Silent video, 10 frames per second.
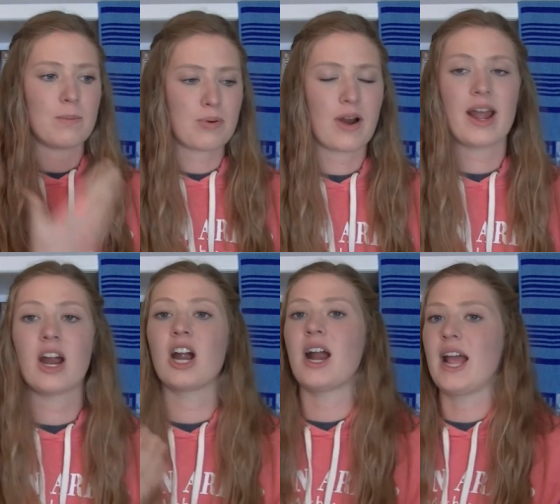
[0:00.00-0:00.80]

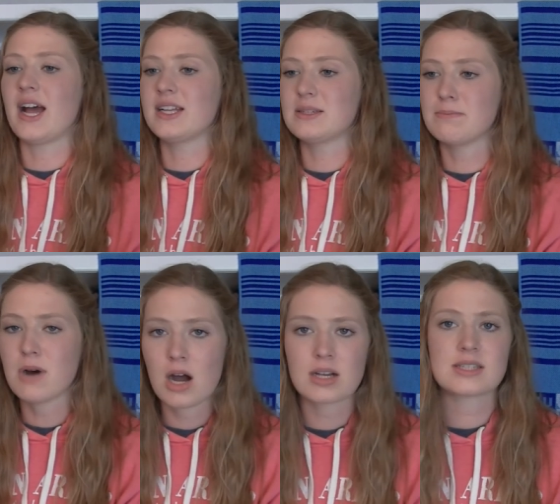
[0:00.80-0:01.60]
prayer and
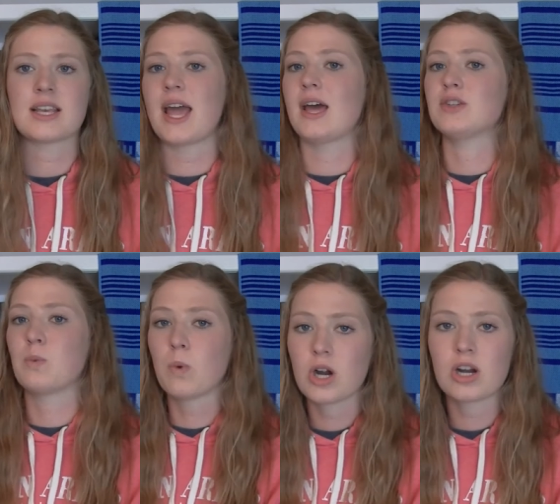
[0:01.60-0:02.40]
monks
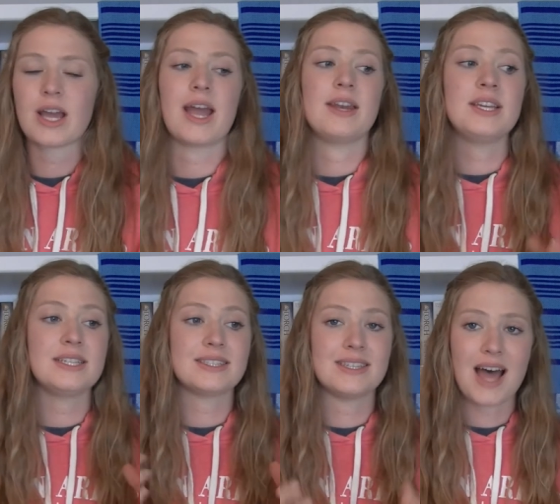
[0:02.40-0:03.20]
and work, and
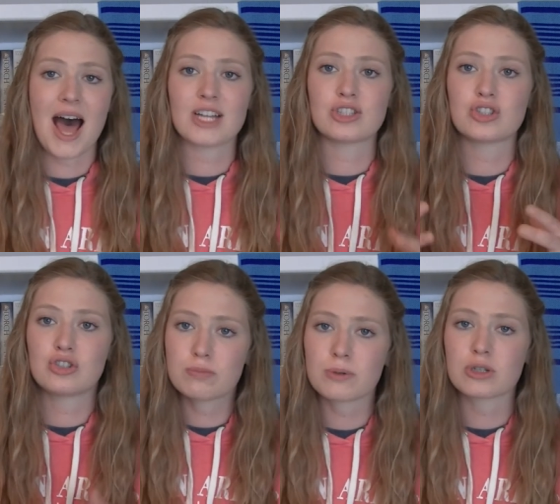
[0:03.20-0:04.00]
he's not
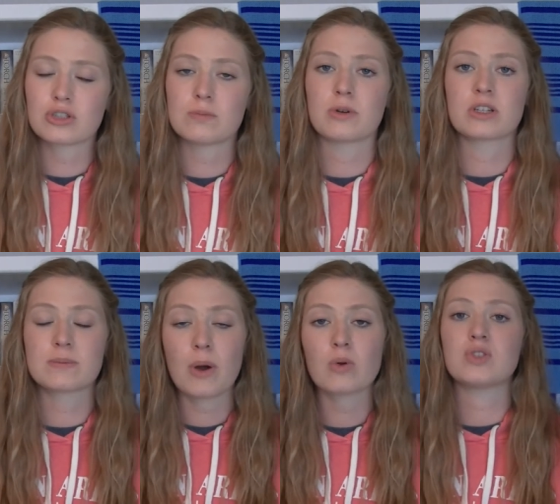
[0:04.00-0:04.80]
super, super
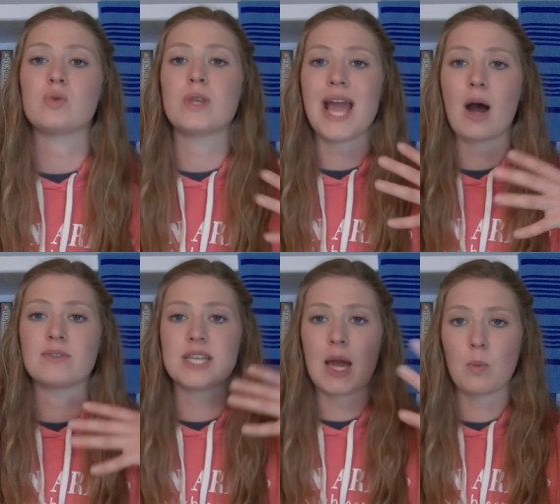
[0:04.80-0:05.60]
exposed to the
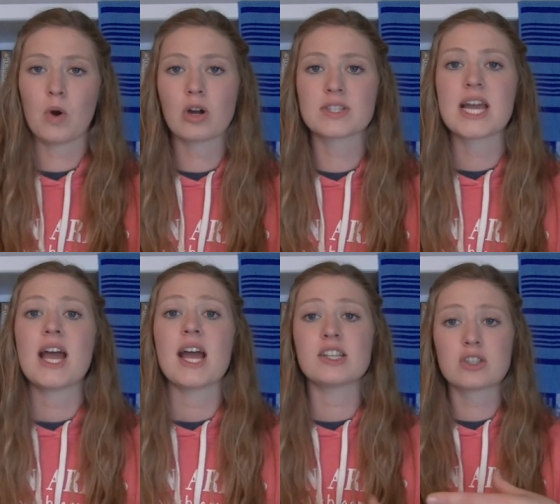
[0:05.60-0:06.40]
outside world.
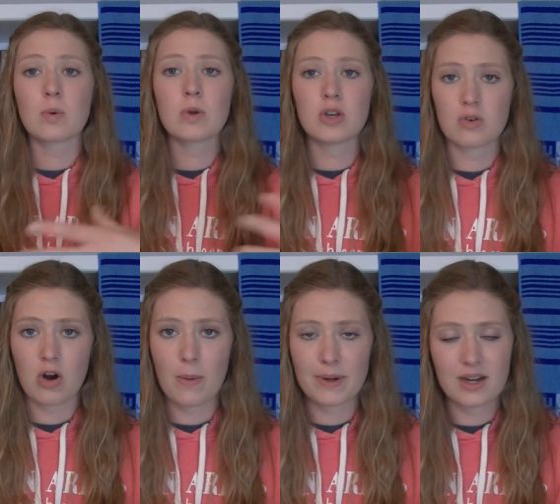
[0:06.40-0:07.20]
And so when you
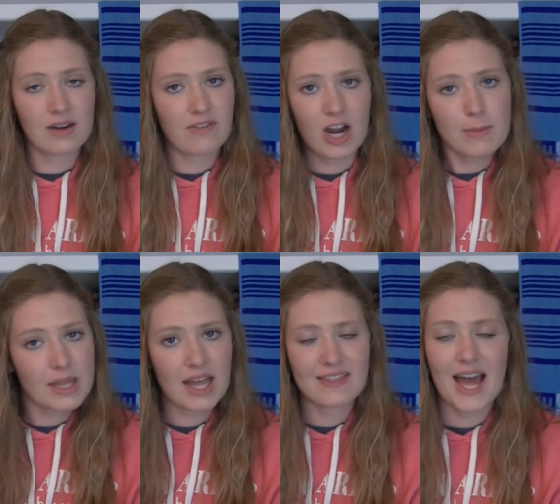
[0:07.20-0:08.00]
grow up in an
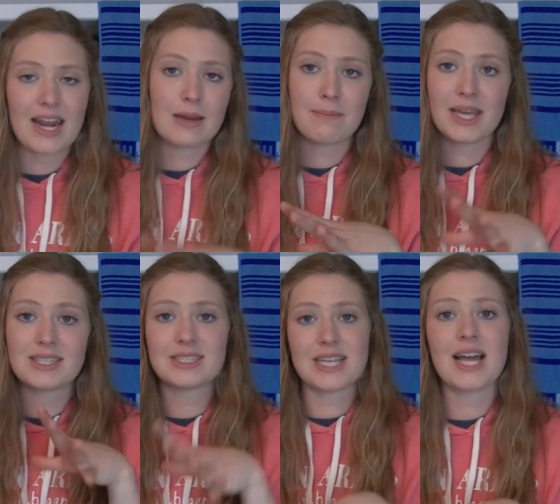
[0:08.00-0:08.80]
environment like that, it
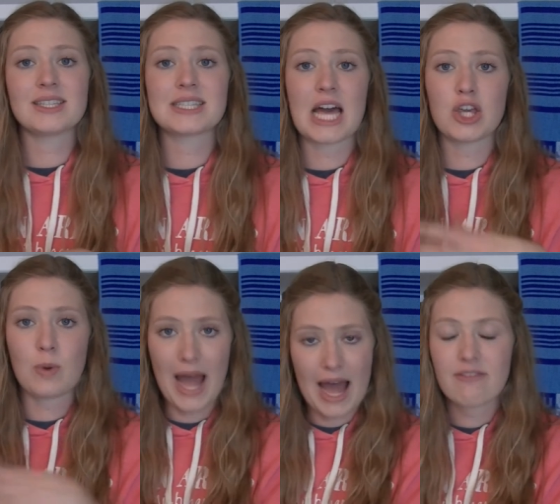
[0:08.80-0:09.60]
makes sense that
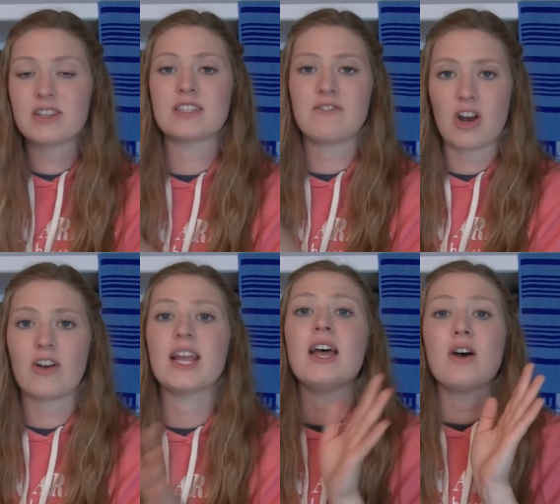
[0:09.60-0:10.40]
you have this
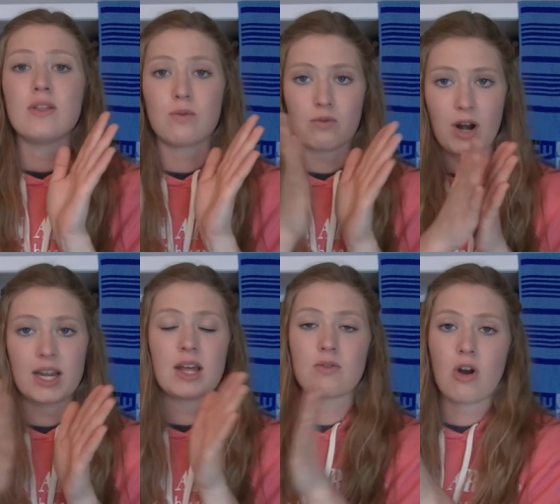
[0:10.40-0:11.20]
very
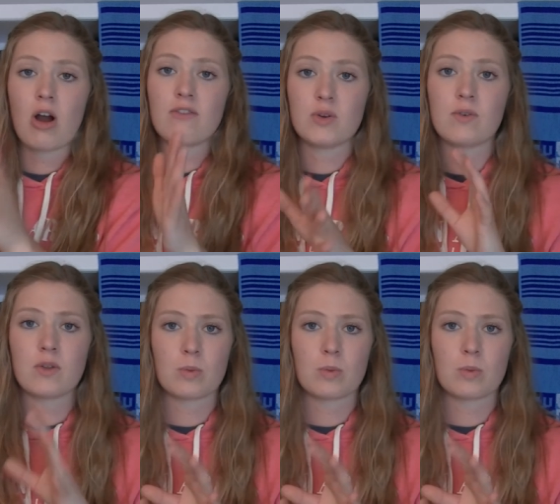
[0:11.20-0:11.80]
right and wrong view of the